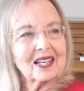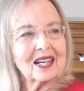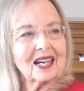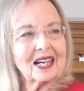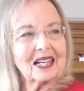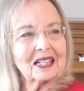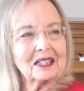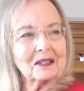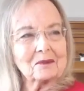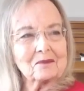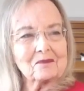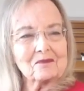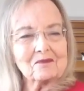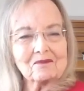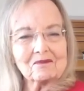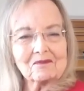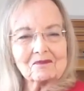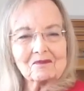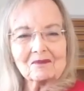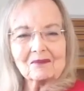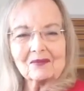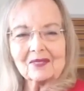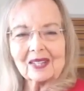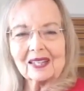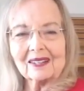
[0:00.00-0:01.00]
Um,
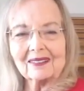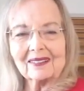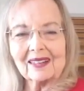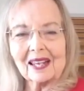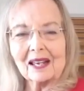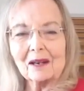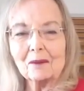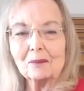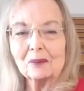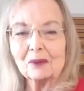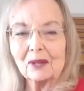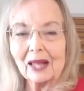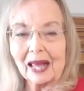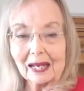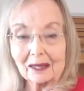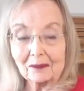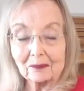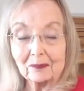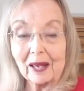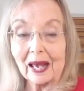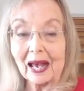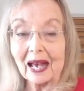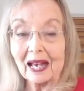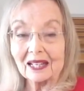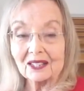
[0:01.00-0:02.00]
they have black
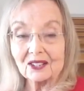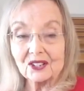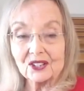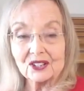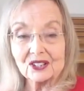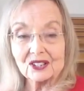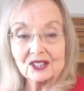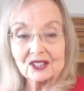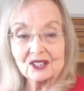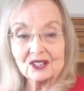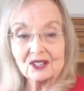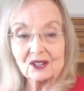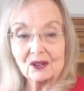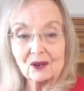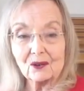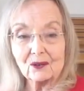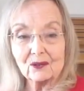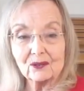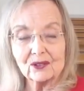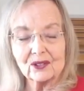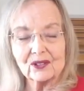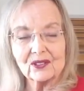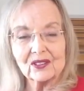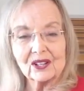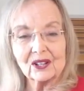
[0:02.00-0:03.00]
patches
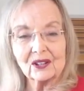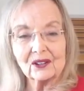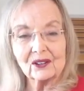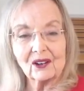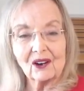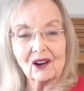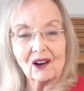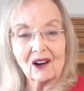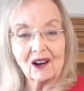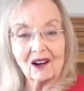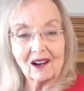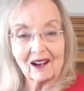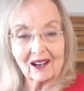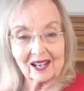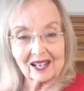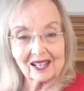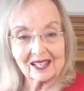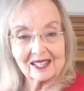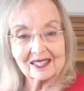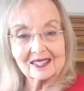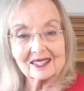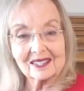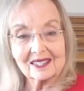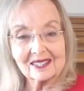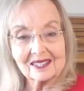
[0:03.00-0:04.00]
over their
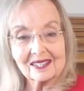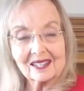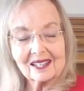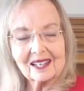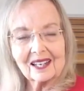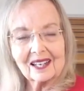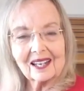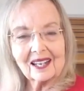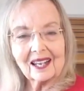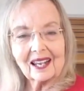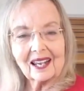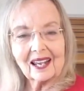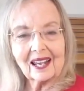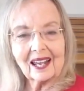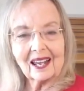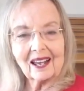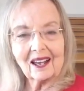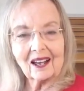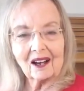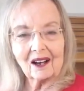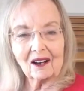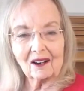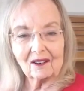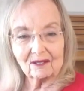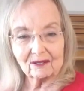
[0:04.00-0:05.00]
eyes
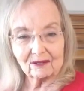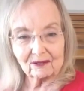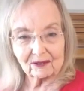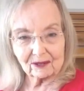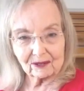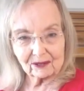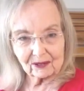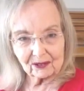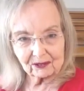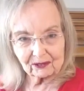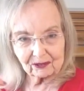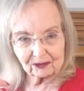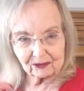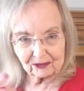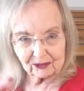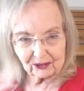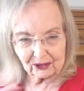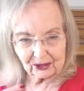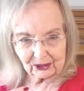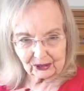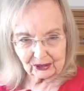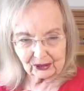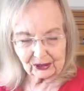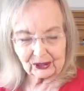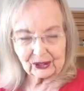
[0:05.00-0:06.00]
of
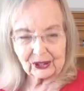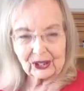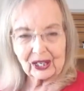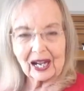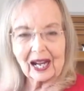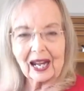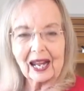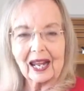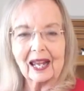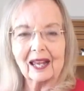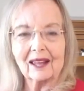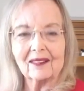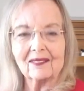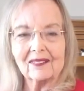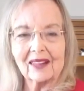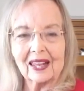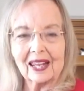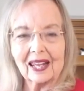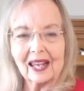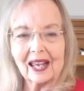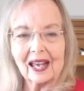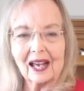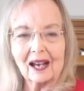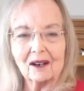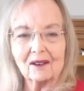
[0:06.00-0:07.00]
fur, and they
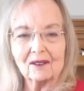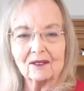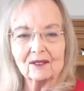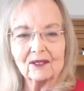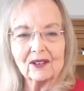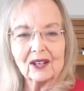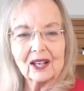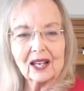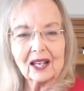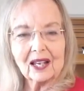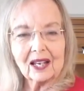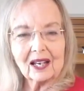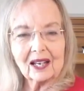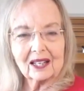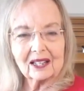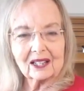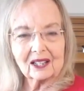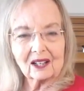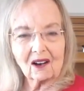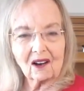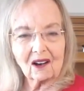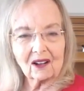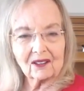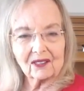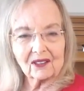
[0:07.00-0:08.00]
have it
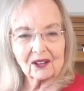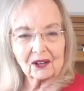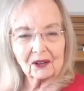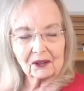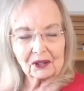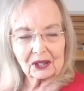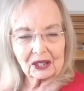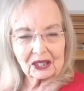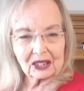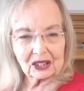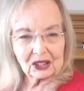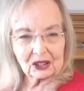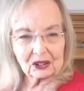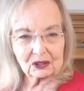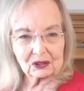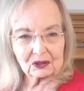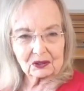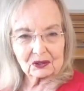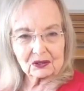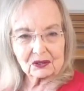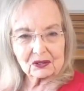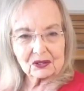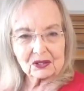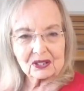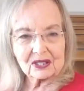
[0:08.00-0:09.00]
on their
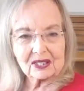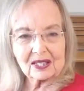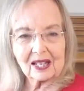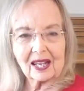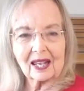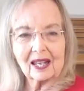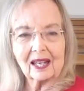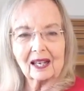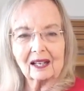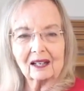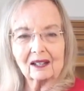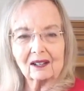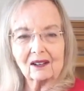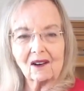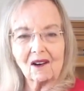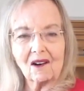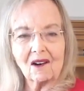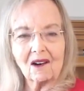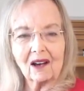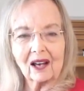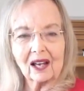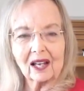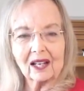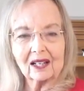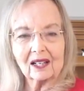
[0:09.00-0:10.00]
ears and
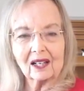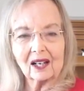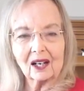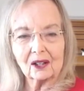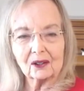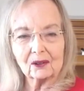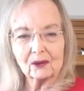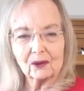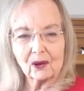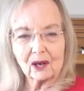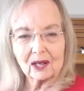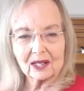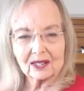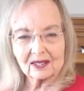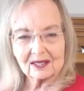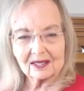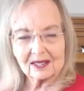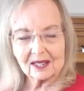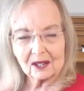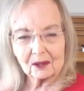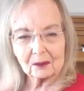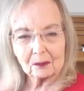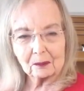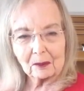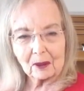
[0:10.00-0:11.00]
on across
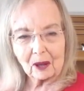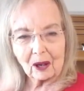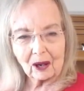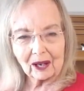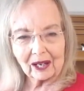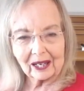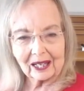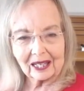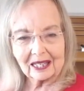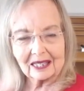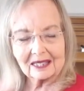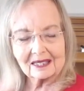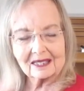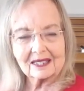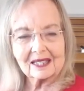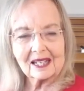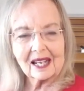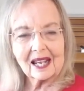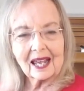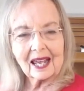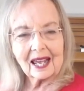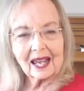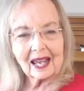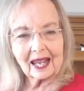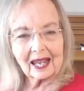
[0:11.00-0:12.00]
their bodies
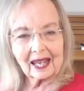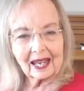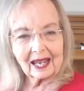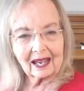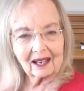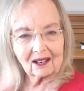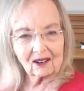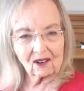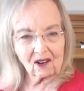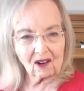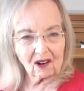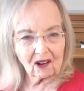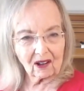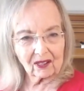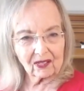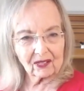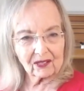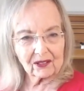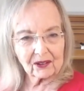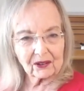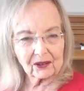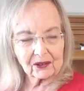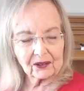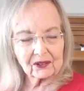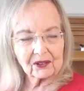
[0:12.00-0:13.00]
and on
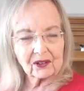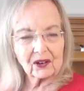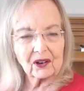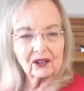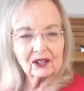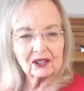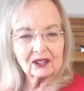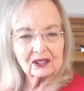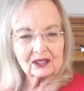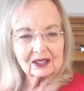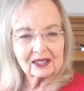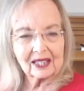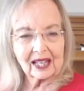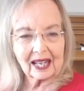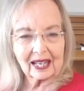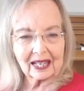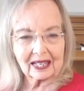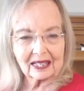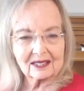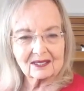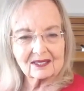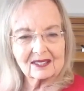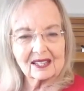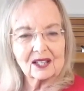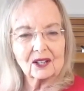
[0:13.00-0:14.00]
their
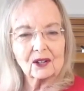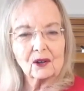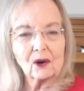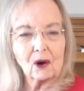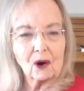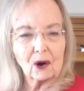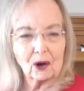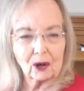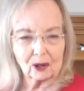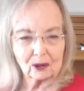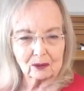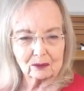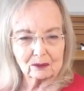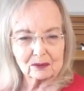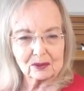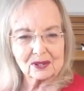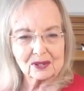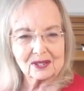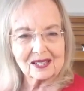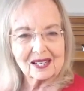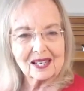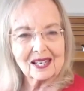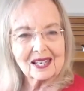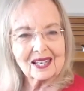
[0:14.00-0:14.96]
legs and arms.